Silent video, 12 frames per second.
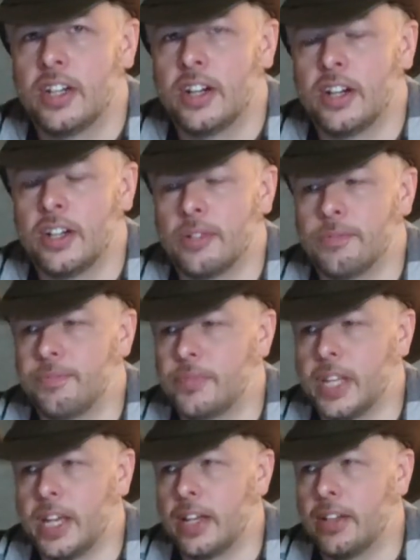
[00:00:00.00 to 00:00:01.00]

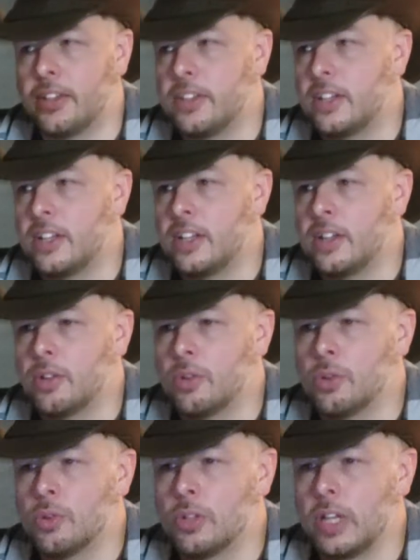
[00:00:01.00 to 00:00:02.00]
and it
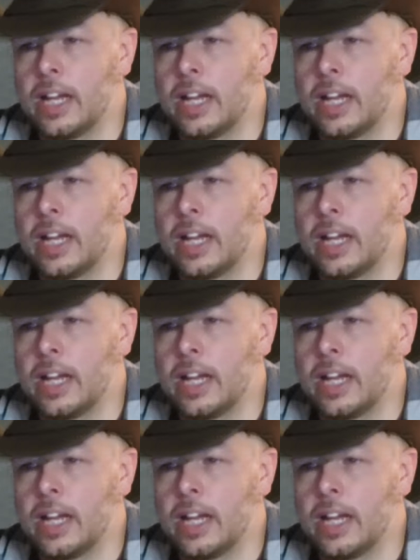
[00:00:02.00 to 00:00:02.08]
will